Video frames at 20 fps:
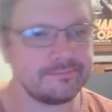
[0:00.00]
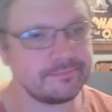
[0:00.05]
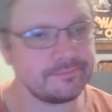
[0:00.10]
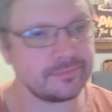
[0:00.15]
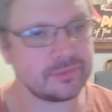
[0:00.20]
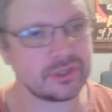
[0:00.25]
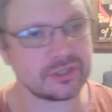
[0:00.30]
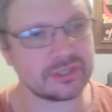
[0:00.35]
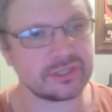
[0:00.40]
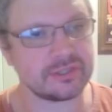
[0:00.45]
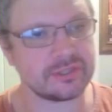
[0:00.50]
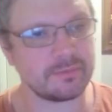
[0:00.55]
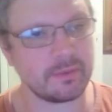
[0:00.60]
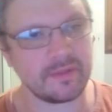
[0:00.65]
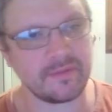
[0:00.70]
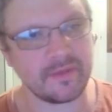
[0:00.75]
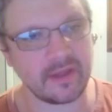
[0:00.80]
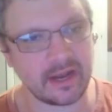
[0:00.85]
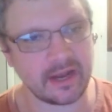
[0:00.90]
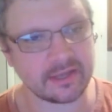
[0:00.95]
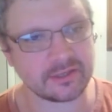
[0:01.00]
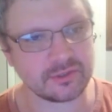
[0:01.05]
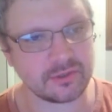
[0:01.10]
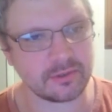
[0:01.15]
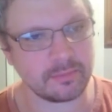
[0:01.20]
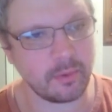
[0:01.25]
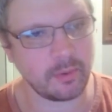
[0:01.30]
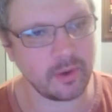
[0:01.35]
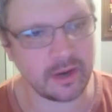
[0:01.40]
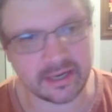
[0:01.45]
just to spend that
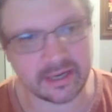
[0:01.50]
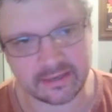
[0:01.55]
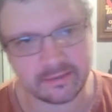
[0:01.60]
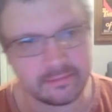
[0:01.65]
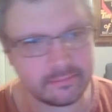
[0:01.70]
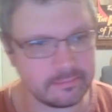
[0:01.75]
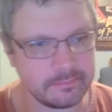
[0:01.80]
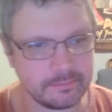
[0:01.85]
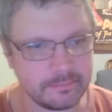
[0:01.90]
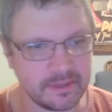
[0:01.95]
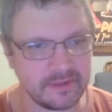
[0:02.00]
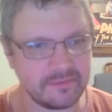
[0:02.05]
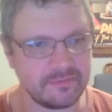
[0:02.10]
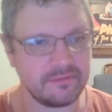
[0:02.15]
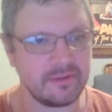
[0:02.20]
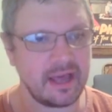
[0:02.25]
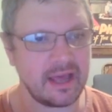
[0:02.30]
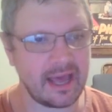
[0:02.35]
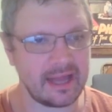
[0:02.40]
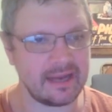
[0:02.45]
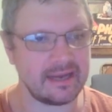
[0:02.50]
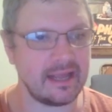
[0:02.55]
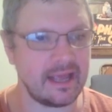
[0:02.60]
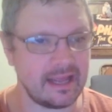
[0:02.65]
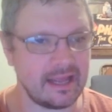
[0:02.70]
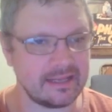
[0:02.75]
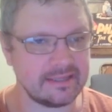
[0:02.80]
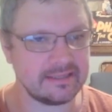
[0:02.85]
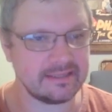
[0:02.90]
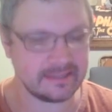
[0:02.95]
extra point, be flat,
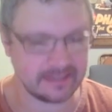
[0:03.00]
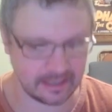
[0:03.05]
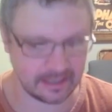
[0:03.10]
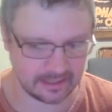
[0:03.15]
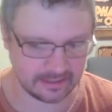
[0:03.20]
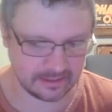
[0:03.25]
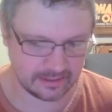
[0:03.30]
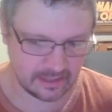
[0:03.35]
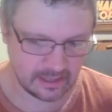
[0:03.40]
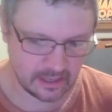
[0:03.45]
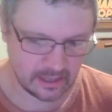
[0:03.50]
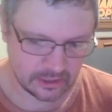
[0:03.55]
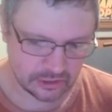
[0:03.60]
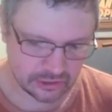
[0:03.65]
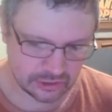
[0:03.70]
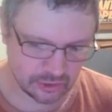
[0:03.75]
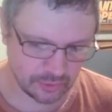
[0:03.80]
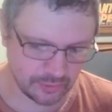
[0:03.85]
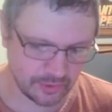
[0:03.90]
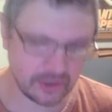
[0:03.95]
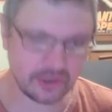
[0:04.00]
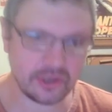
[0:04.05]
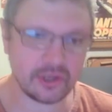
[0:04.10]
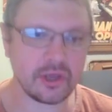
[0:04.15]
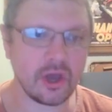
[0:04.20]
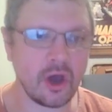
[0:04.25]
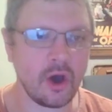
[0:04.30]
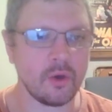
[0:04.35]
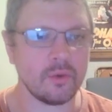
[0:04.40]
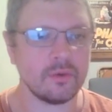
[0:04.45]
and done. So there you
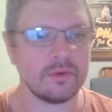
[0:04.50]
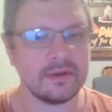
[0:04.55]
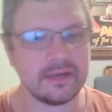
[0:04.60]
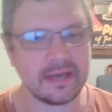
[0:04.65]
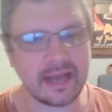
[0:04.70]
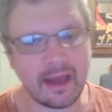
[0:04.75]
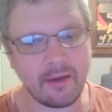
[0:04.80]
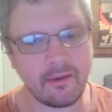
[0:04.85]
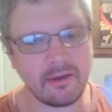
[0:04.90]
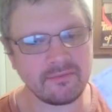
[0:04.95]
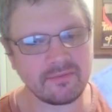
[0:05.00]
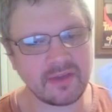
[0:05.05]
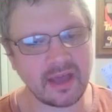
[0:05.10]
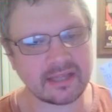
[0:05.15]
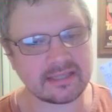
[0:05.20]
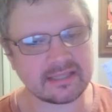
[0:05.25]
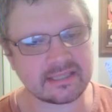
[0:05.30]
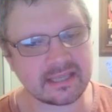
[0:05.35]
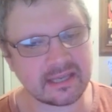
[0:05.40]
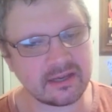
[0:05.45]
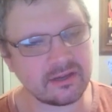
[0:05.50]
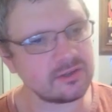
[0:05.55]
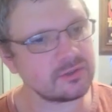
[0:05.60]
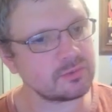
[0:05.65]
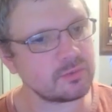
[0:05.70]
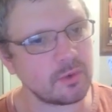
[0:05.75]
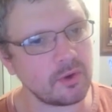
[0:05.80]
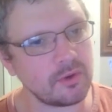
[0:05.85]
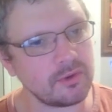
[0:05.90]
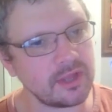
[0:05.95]
go. Now I've got
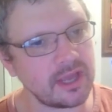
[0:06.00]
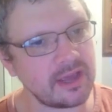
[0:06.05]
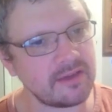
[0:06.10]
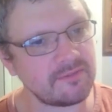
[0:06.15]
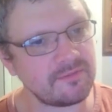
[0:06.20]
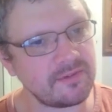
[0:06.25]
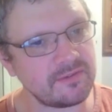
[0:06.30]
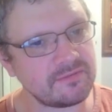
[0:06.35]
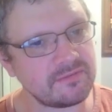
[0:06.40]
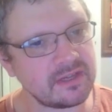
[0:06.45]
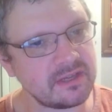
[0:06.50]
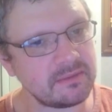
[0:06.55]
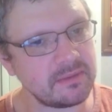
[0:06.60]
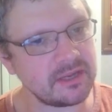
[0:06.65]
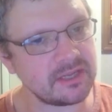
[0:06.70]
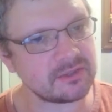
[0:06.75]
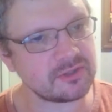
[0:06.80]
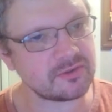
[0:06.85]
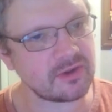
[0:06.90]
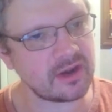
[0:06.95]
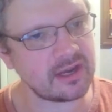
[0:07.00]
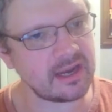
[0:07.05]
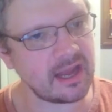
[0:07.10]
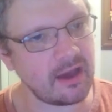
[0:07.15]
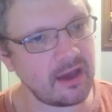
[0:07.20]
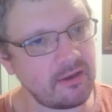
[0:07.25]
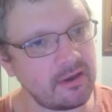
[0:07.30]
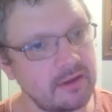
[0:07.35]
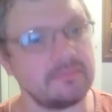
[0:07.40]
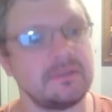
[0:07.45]
skills. We're only at 15 minutes right
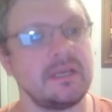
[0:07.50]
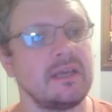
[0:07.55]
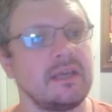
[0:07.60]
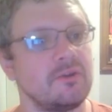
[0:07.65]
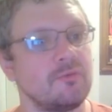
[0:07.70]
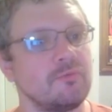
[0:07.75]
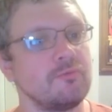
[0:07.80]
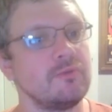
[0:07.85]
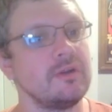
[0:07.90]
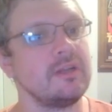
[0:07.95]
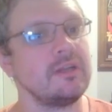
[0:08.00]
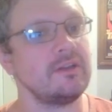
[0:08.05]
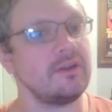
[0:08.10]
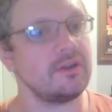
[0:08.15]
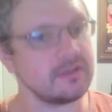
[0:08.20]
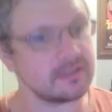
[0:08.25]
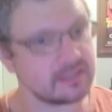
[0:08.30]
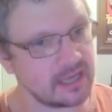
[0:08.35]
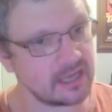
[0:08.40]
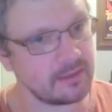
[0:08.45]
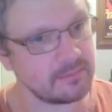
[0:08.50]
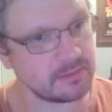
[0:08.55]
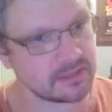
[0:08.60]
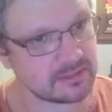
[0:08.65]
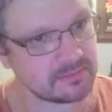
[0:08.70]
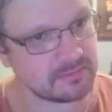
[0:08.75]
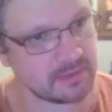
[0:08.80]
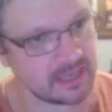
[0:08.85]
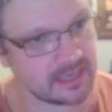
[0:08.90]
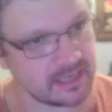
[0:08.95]
now, and I'm taking a really long time
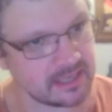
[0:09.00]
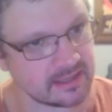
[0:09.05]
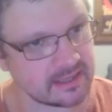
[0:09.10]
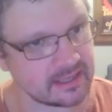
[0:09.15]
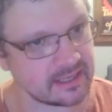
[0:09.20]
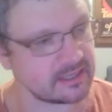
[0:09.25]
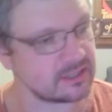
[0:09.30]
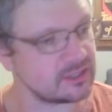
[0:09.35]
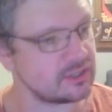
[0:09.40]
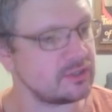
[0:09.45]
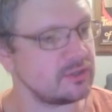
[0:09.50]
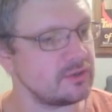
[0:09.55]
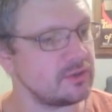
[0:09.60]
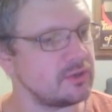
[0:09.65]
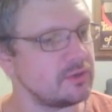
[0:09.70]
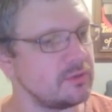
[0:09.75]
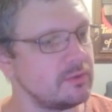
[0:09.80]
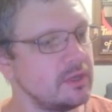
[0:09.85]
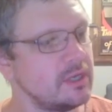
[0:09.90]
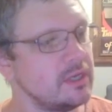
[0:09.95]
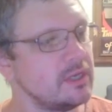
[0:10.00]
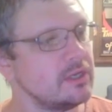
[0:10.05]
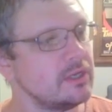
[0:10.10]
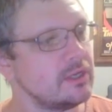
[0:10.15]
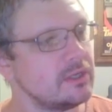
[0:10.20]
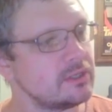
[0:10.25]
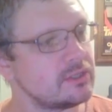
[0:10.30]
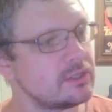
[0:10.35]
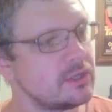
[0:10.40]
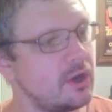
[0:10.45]
explaining things to you.
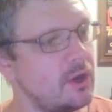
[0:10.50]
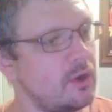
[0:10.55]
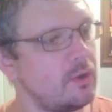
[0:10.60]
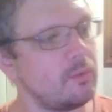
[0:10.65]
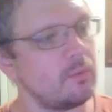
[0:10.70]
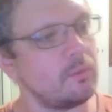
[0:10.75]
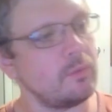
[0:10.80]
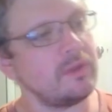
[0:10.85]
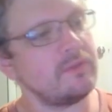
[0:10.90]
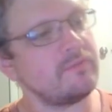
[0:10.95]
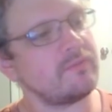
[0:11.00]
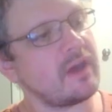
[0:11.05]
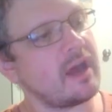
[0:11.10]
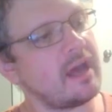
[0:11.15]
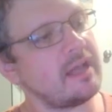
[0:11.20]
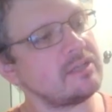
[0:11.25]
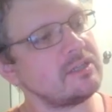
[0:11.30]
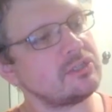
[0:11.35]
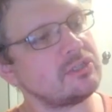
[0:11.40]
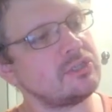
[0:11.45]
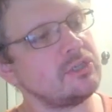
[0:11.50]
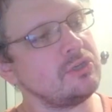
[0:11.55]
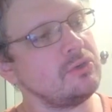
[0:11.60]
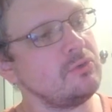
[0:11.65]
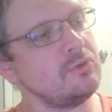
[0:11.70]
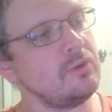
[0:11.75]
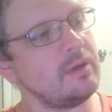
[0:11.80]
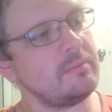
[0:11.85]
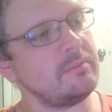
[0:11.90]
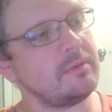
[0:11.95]
So we've got
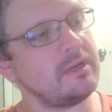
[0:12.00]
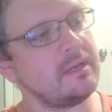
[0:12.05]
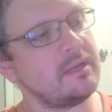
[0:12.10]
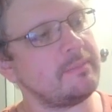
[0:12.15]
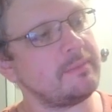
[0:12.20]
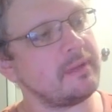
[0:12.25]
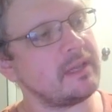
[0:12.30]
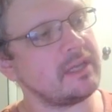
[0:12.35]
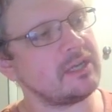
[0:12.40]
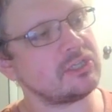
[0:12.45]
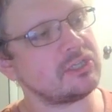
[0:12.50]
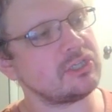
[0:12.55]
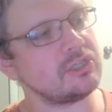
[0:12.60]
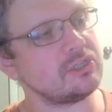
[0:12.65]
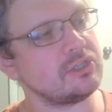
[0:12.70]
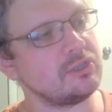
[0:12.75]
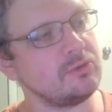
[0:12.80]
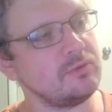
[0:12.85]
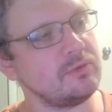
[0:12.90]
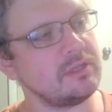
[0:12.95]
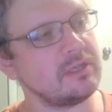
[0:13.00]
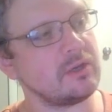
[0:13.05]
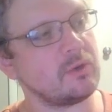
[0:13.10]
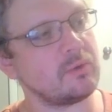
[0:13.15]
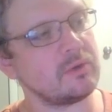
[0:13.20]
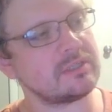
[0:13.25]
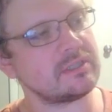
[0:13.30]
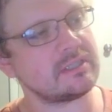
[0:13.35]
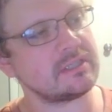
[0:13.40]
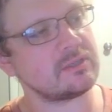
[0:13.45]
2 in manipulation, 2 in
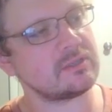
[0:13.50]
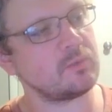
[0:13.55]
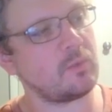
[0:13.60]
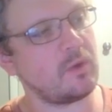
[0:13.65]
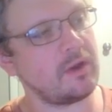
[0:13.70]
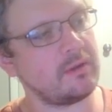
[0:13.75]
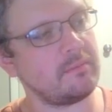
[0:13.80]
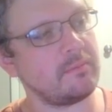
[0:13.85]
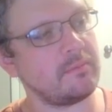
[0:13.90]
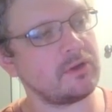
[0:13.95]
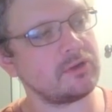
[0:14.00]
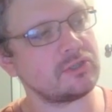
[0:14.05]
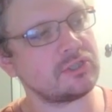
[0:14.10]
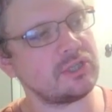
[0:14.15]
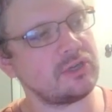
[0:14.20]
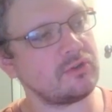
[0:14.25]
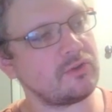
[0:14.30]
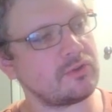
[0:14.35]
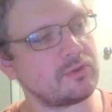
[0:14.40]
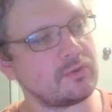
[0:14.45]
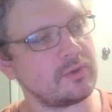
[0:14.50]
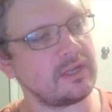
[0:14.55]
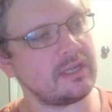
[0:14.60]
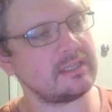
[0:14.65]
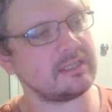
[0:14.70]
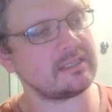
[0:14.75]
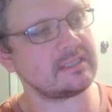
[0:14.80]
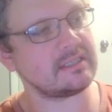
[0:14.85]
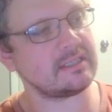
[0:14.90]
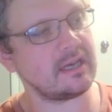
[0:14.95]
linguistics, 1 in merchant, 3
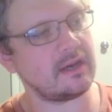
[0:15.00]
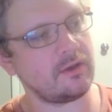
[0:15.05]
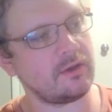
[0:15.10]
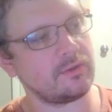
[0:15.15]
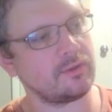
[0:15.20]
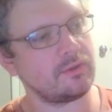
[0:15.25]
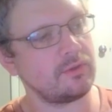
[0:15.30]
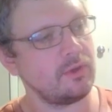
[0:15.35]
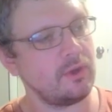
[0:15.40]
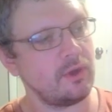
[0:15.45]
in stealth,